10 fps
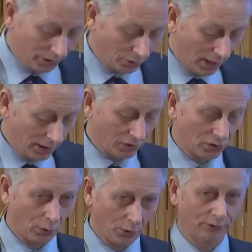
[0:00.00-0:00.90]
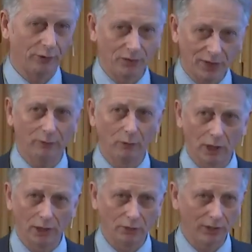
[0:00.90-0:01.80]
be trying to source from several
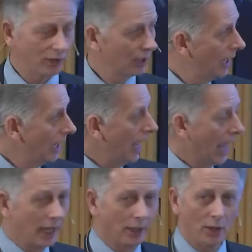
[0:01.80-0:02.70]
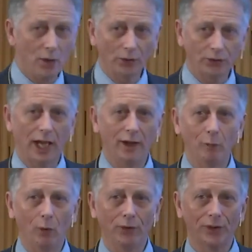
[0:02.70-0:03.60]
countries and not to
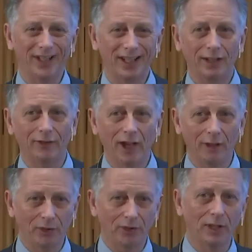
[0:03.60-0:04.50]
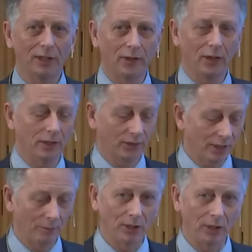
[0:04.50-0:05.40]
have more than 65% of our
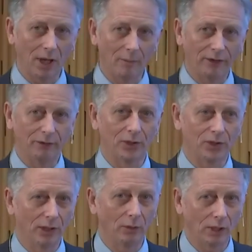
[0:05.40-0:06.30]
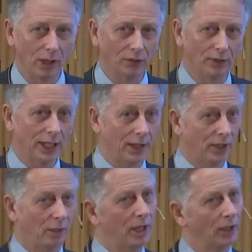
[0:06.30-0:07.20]
consumption coming from a single country. That's
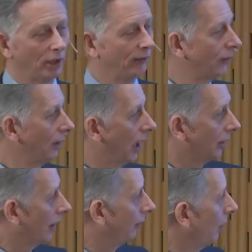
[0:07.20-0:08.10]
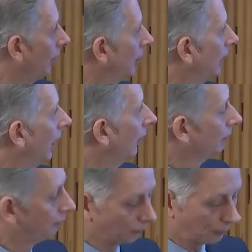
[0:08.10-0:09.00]
going to be a tough, a tough one to deliver.